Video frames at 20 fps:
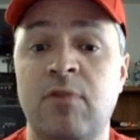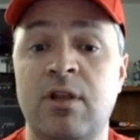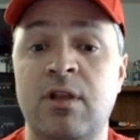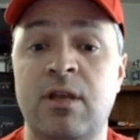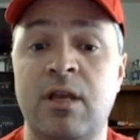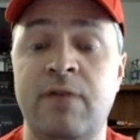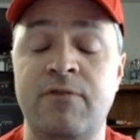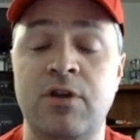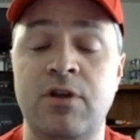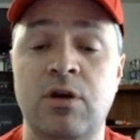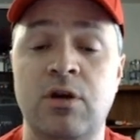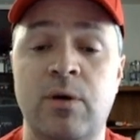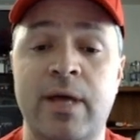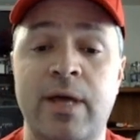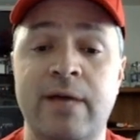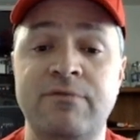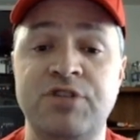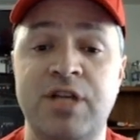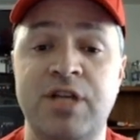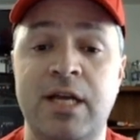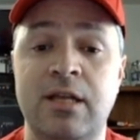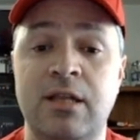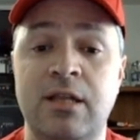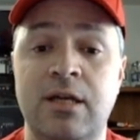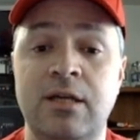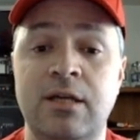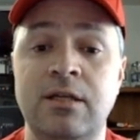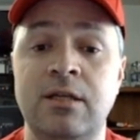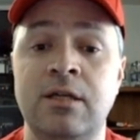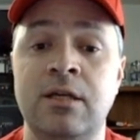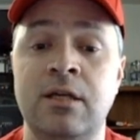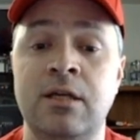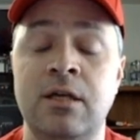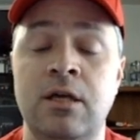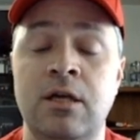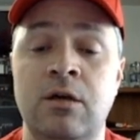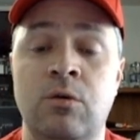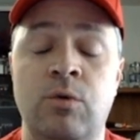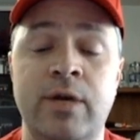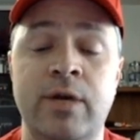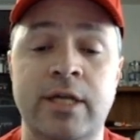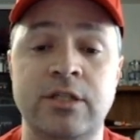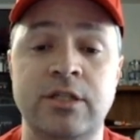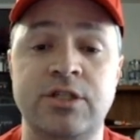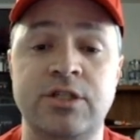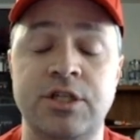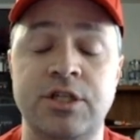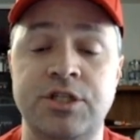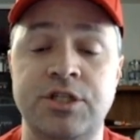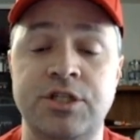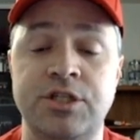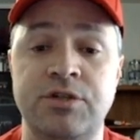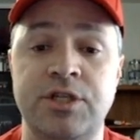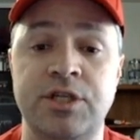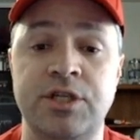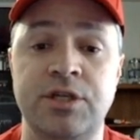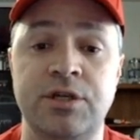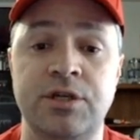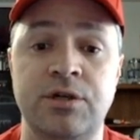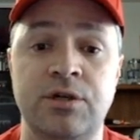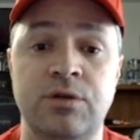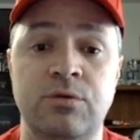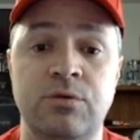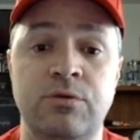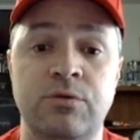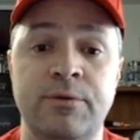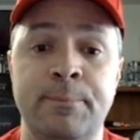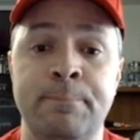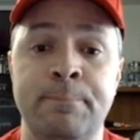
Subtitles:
If you don't have Jayla, what else could you do?